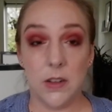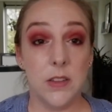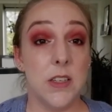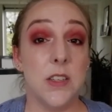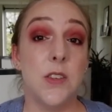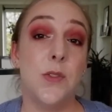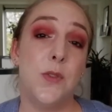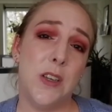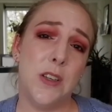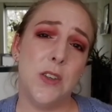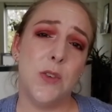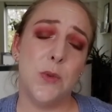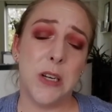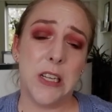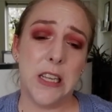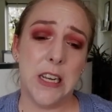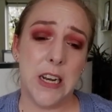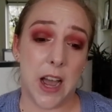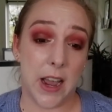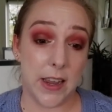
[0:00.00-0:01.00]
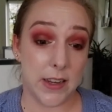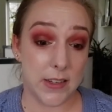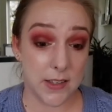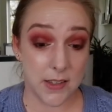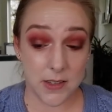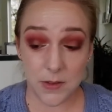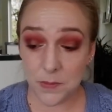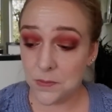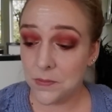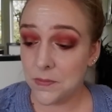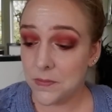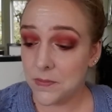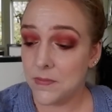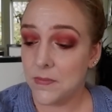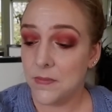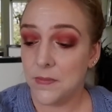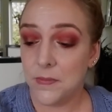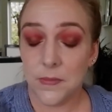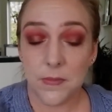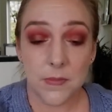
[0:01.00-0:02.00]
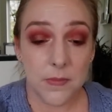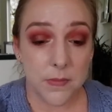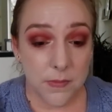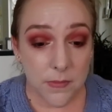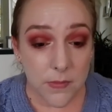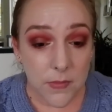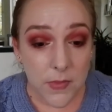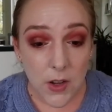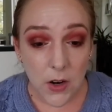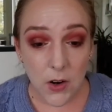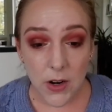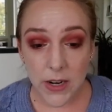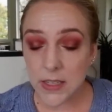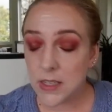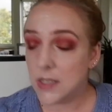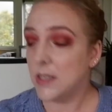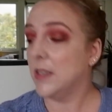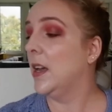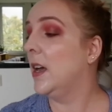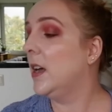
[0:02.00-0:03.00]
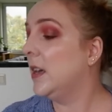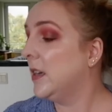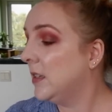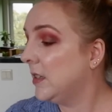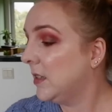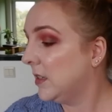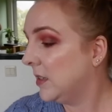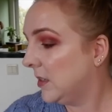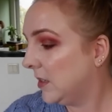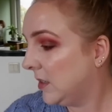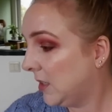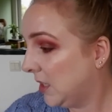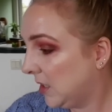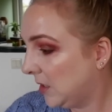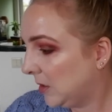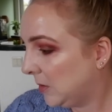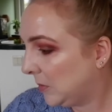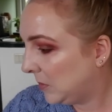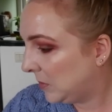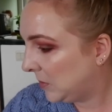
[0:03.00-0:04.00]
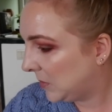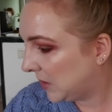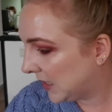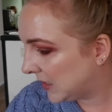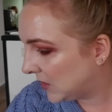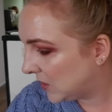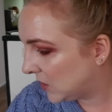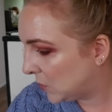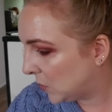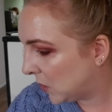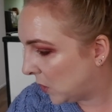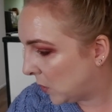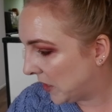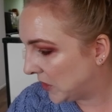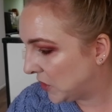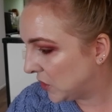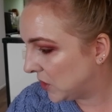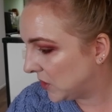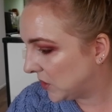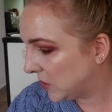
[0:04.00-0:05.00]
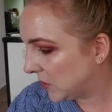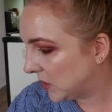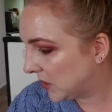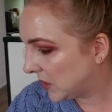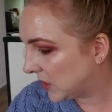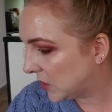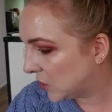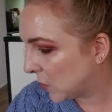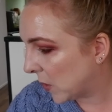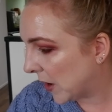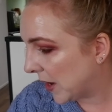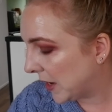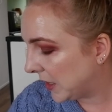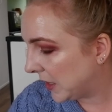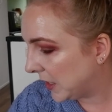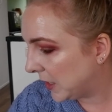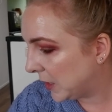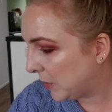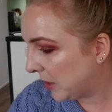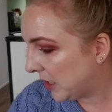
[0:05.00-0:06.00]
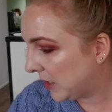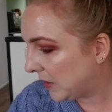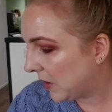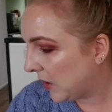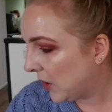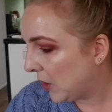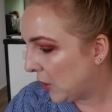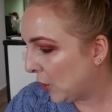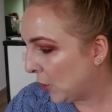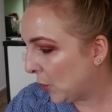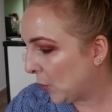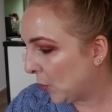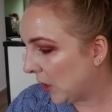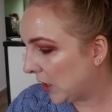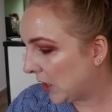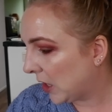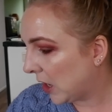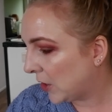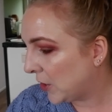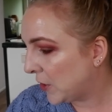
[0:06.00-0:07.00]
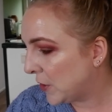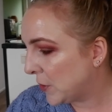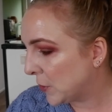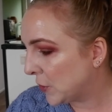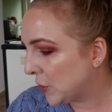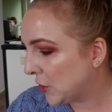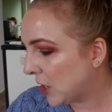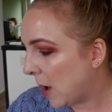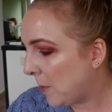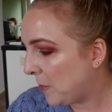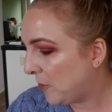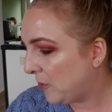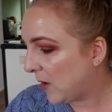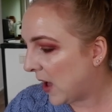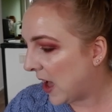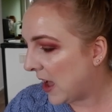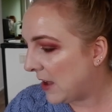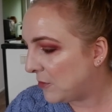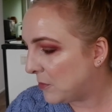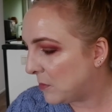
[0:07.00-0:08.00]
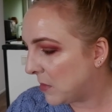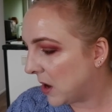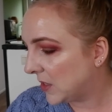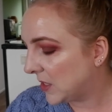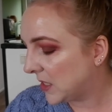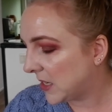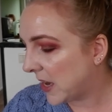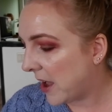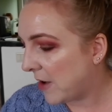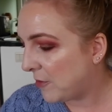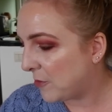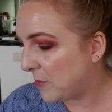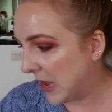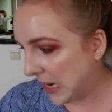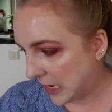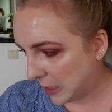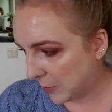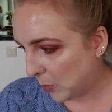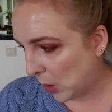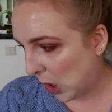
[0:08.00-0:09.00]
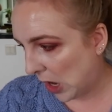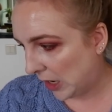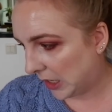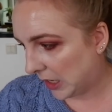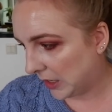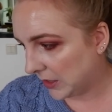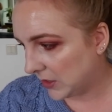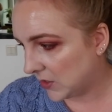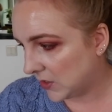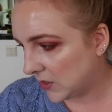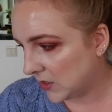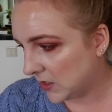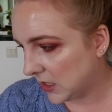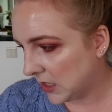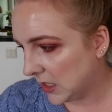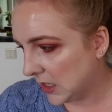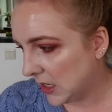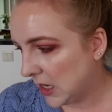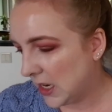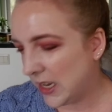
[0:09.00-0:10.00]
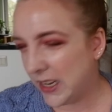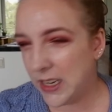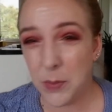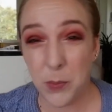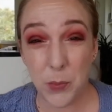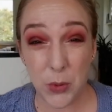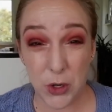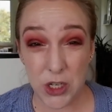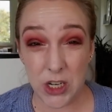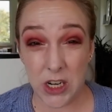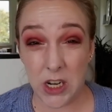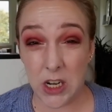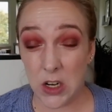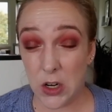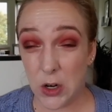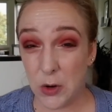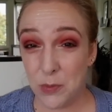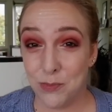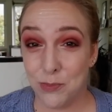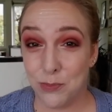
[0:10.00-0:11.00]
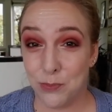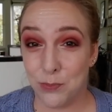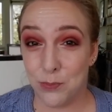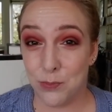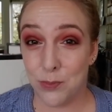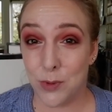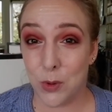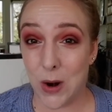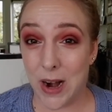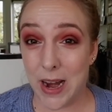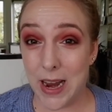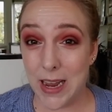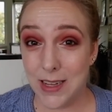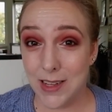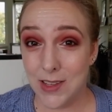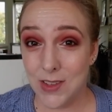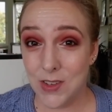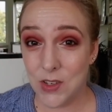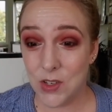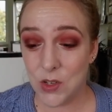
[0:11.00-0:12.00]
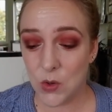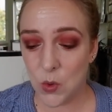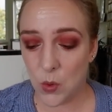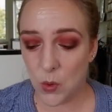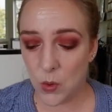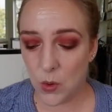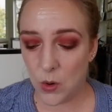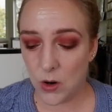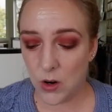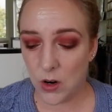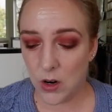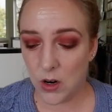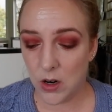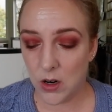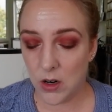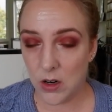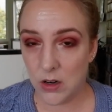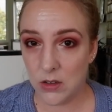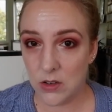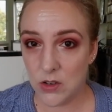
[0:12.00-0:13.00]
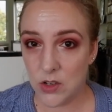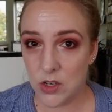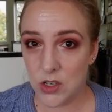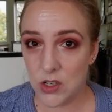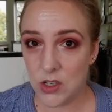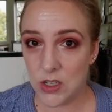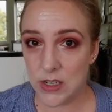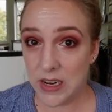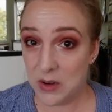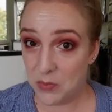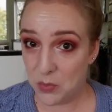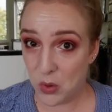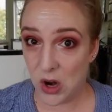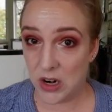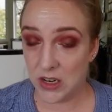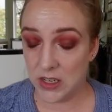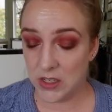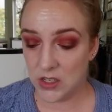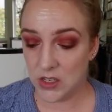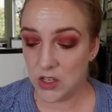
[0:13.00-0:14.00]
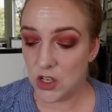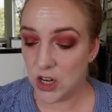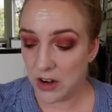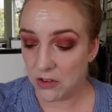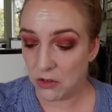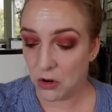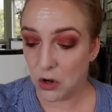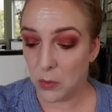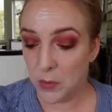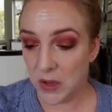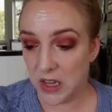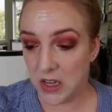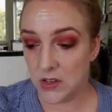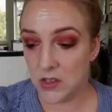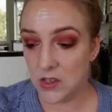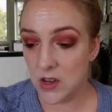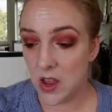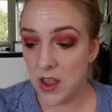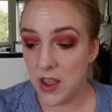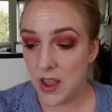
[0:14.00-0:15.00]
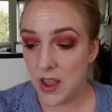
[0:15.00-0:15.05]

This feels really nice. All right, um, let's do a question so this can dry a little bit. What are your top five must-have makeup products? Like particular brands or just like products in general? Because